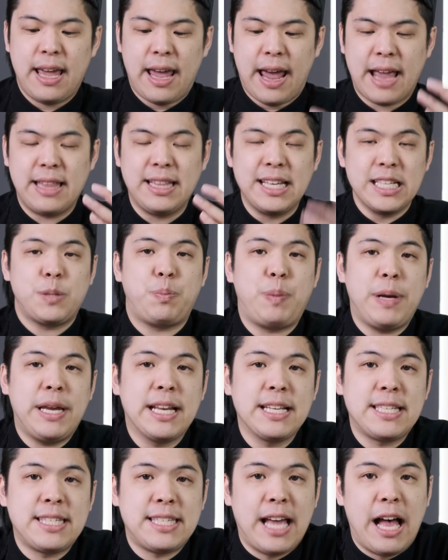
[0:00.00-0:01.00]
And this bean
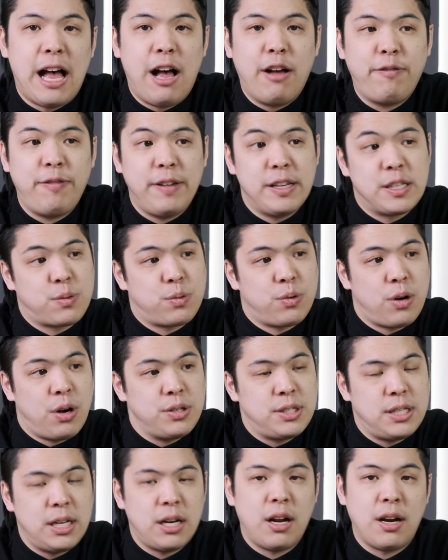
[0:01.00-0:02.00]
itself is
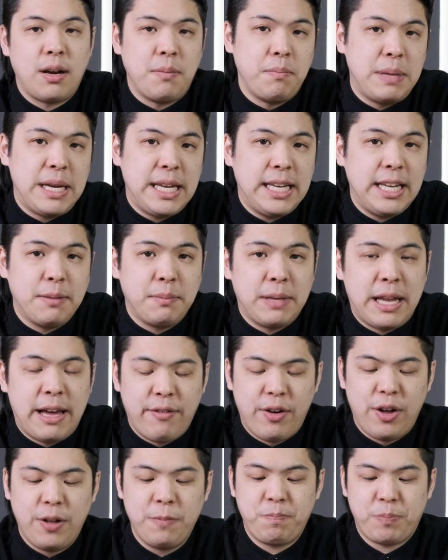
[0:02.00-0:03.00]
roasted on a medium
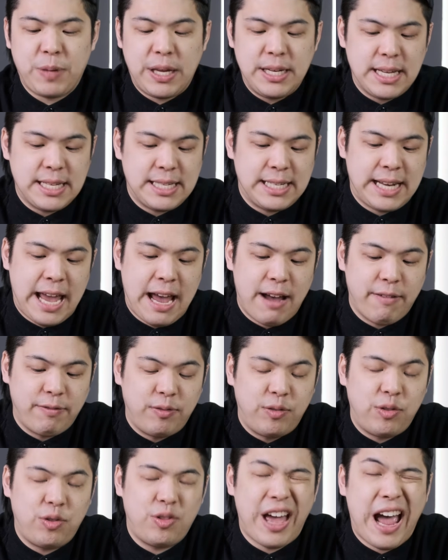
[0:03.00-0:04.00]
level. It doesn't
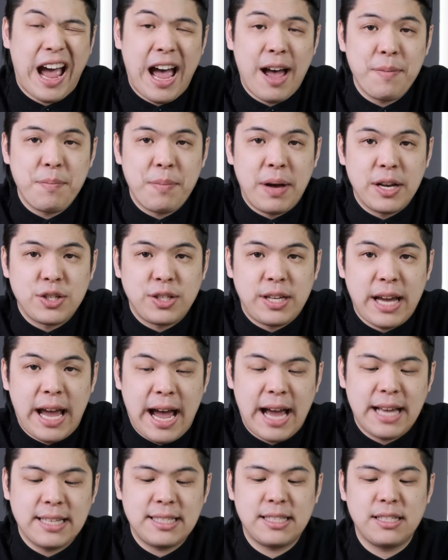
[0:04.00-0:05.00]
have that much
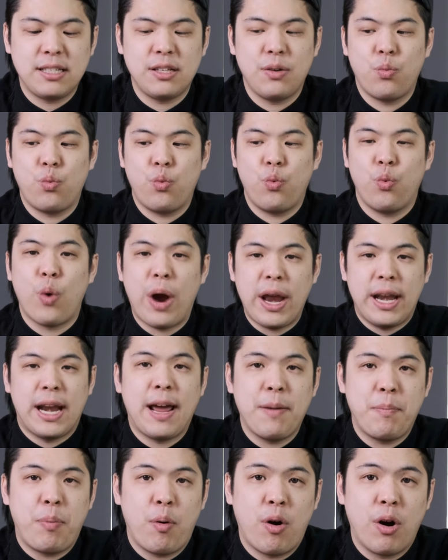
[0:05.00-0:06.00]
gas. When
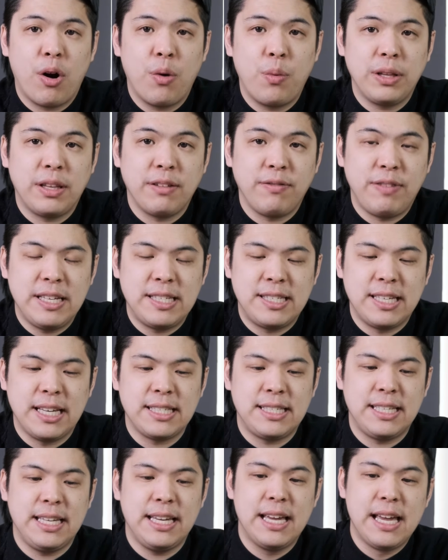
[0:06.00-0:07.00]
I pour with a
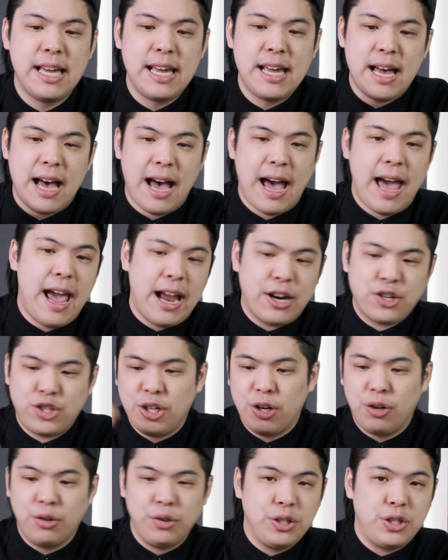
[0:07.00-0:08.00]
V60, I
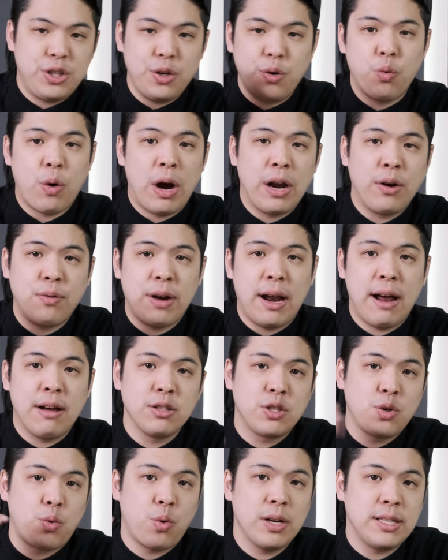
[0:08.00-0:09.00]
actually only do one
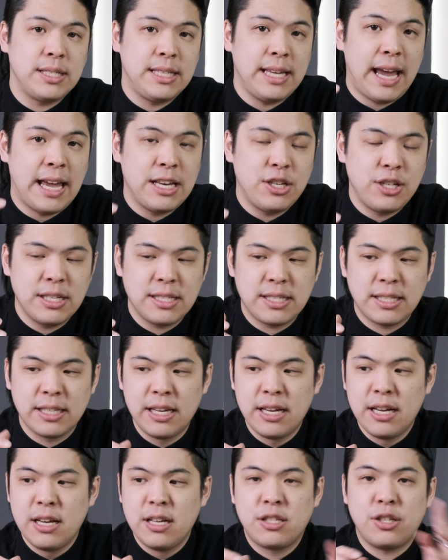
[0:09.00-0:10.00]
round towards the edges,
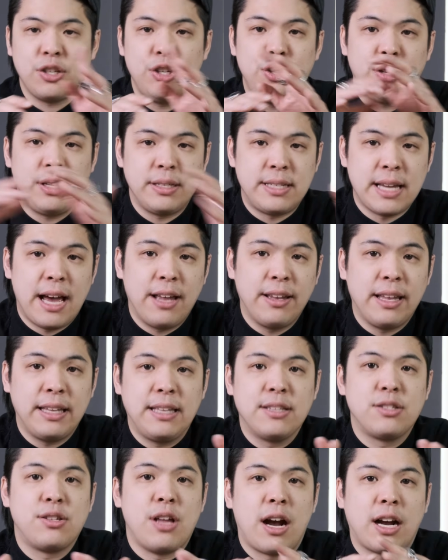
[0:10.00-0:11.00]
so you can tell that
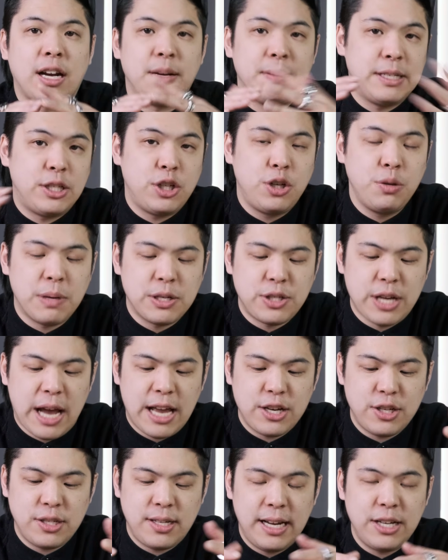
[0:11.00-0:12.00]
there's not gonna be too much
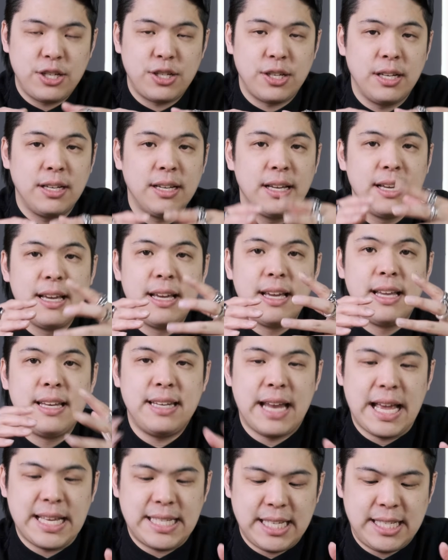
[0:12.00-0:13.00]
agitation
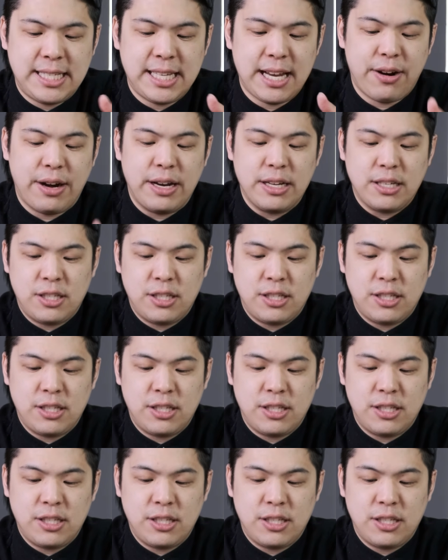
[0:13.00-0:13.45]
necessary.